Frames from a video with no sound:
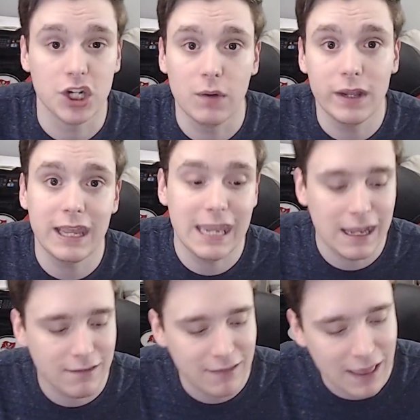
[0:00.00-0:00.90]
I really
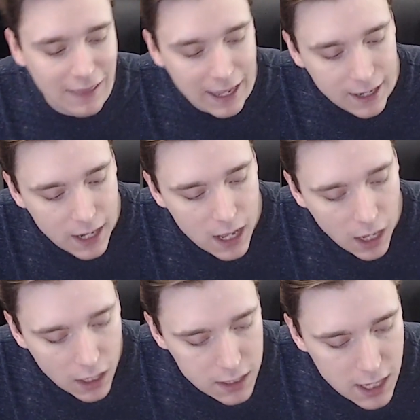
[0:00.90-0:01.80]
can't say that
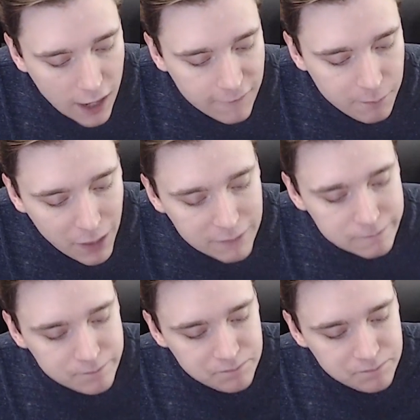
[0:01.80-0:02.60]
enough. But